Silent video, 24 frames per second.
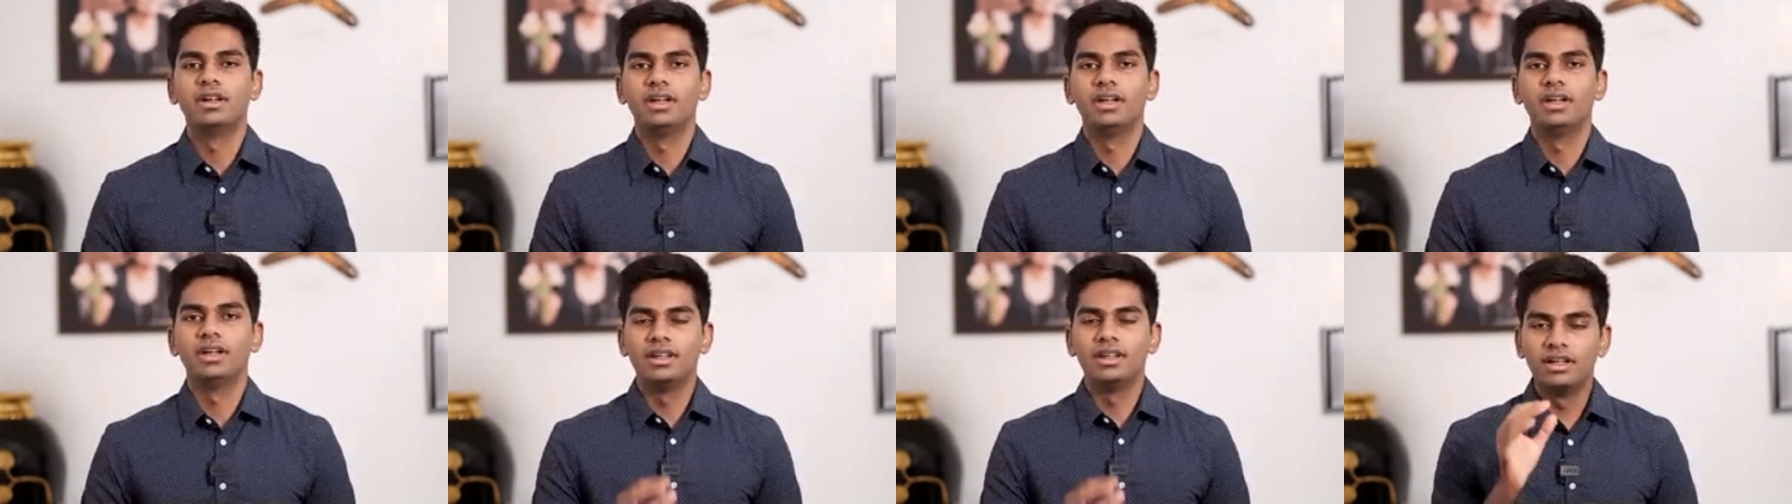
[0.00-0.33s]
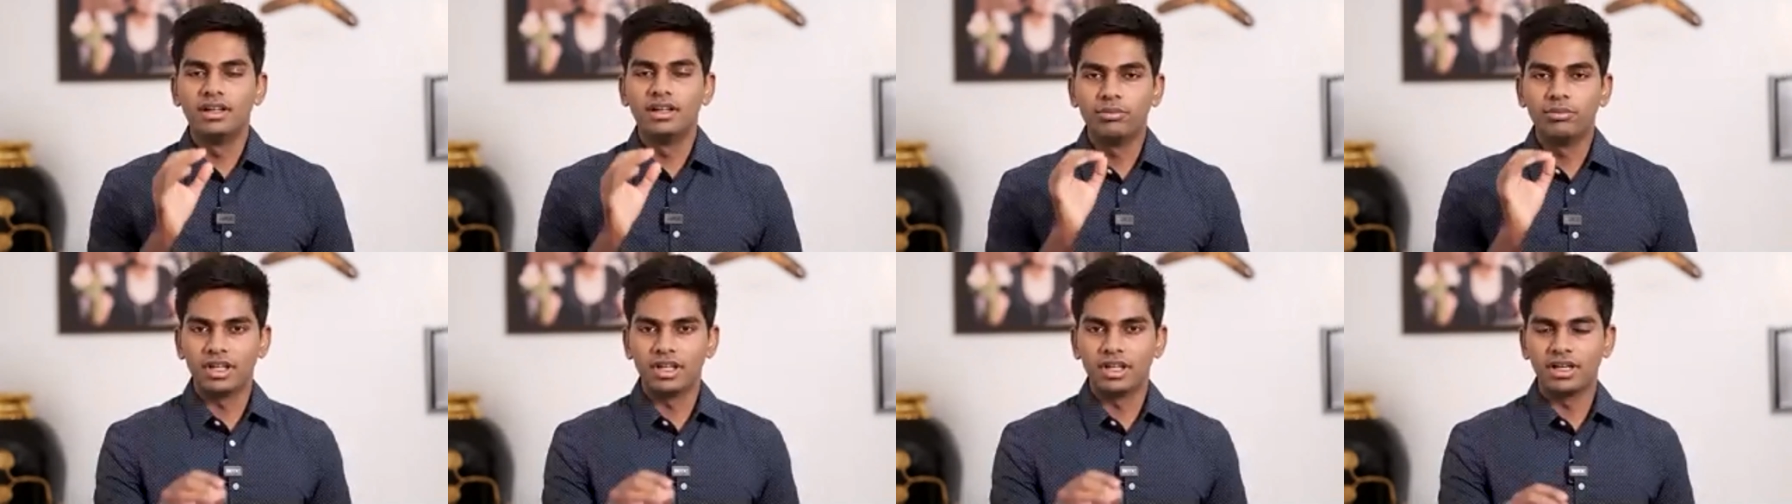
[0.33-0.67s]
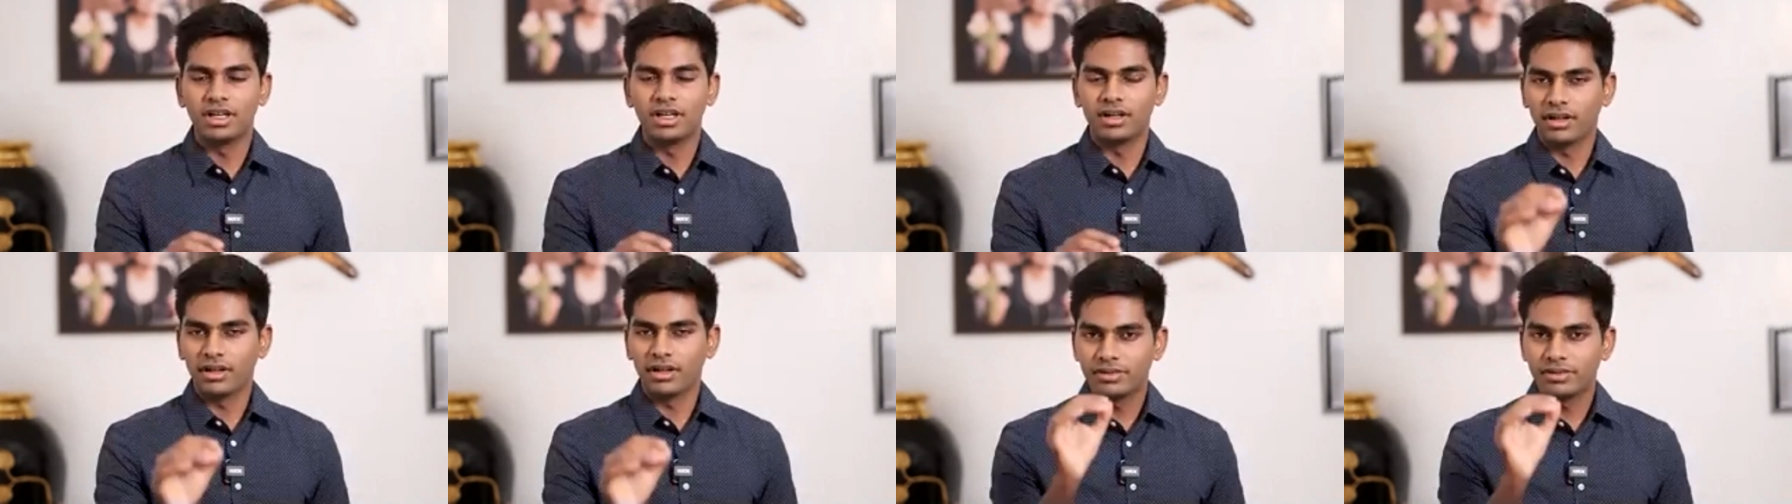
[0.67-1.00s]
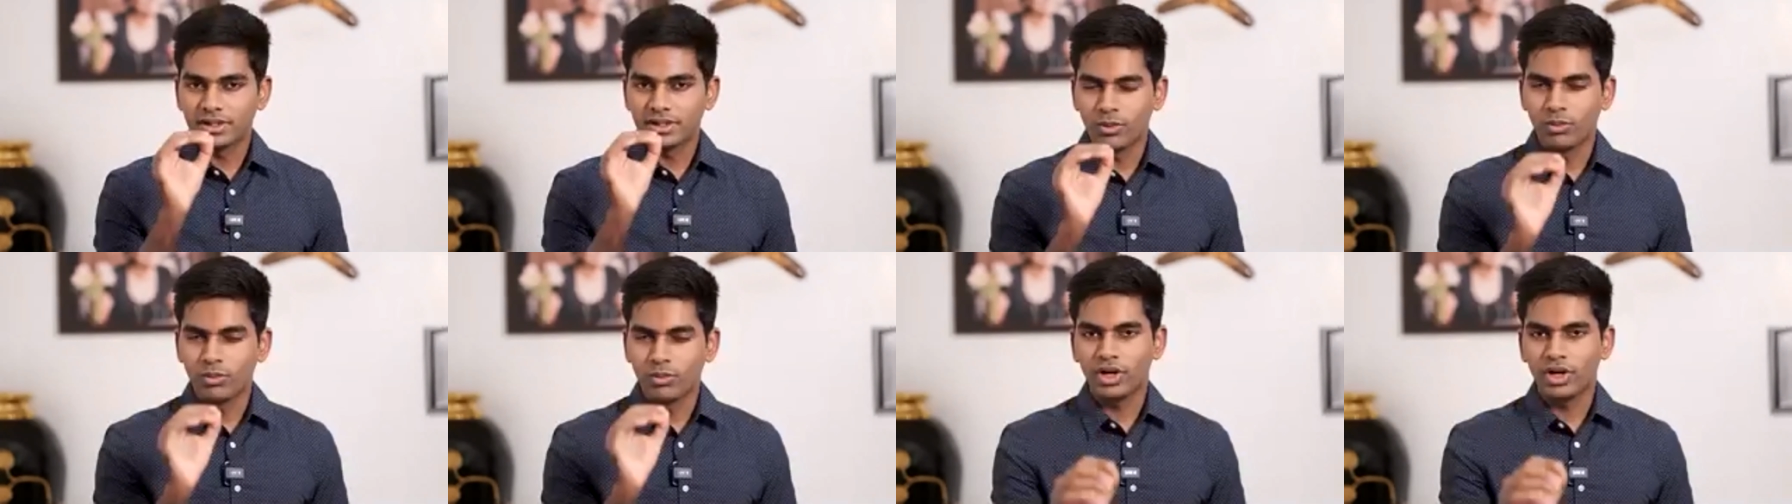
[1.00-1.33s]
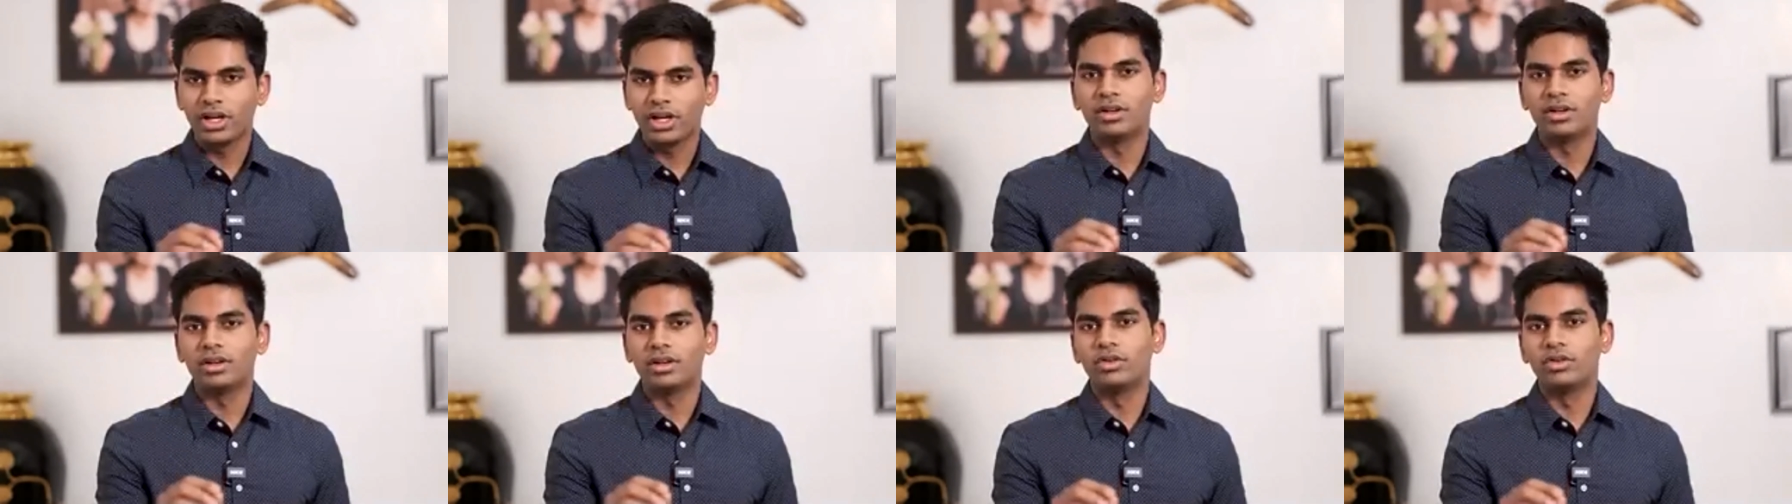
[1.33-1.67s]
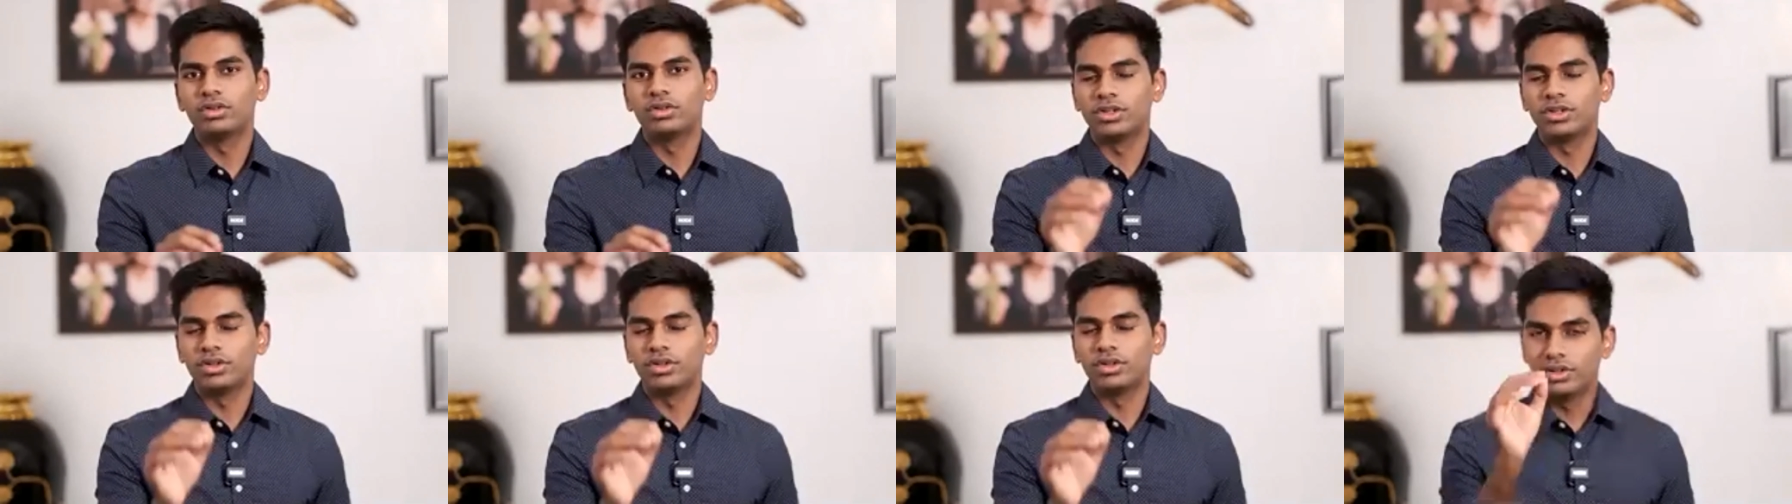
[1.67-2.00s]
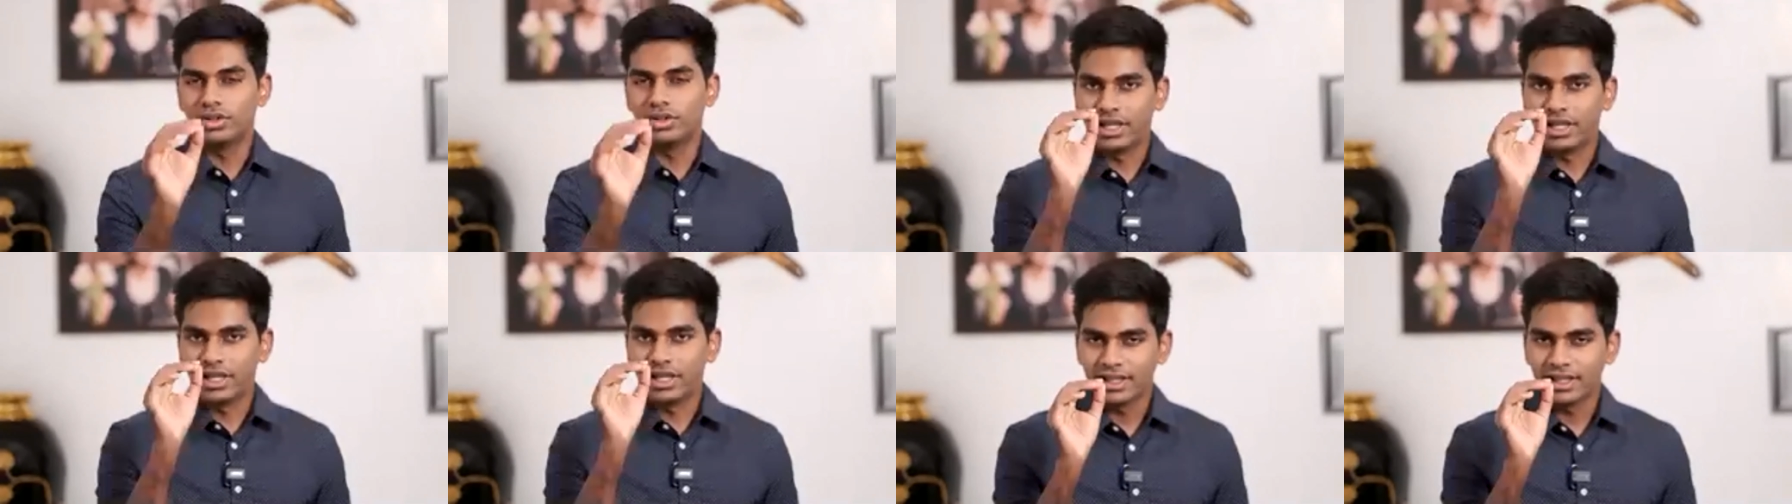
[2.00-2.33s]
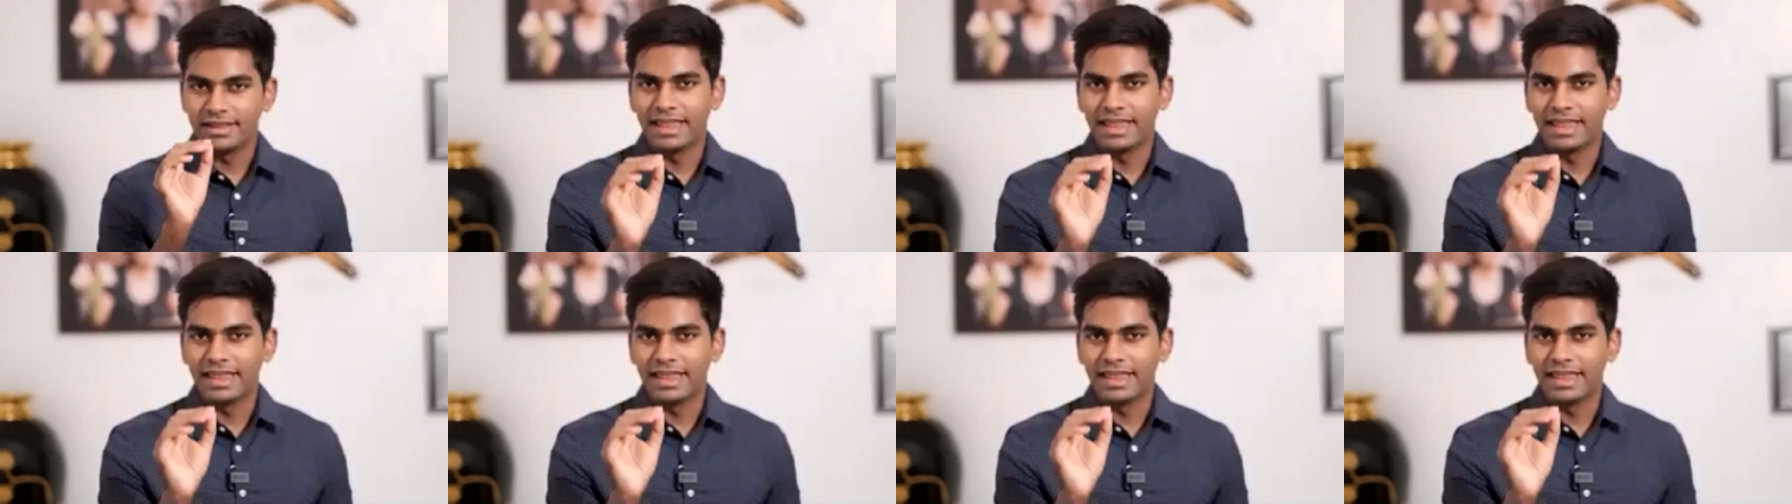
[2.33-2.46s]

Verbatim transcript: That, that if someone looks at you, they say,